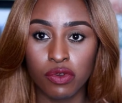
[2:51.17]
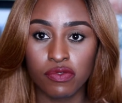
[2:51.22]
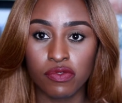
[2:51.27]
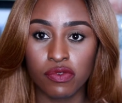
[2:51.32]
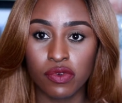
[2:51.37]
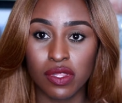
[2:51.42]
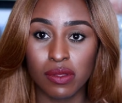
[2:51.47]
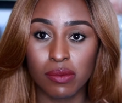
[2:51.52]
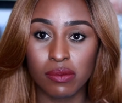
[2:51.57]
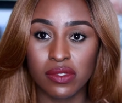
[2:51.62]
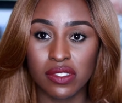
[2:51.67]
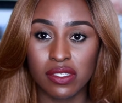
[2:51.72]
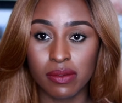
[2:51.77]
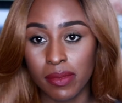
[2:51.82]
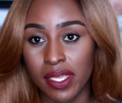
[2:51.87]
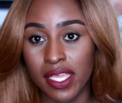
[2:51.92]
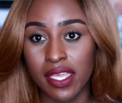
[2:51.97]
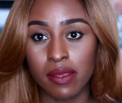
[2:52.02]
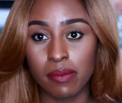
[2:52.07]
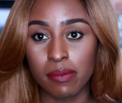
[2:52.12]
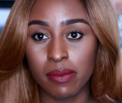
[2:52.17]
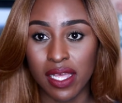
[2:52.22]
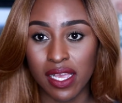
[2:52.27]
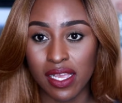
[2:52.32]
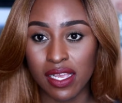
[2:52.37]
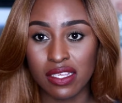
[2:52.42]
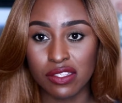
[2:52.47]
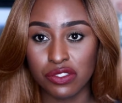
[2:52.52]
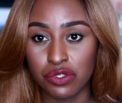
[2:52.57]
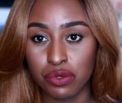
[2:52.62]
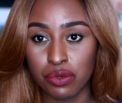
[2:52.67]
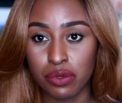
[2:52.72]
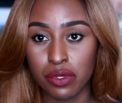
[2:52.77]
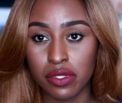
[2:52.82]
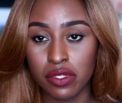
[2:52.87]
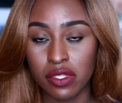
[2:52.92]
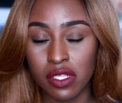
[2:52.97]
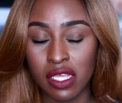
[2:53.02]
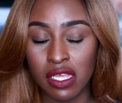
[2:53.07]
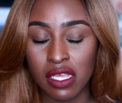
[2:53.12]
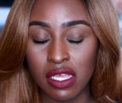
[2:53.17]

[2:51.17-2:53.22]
for the jamaican black castor oil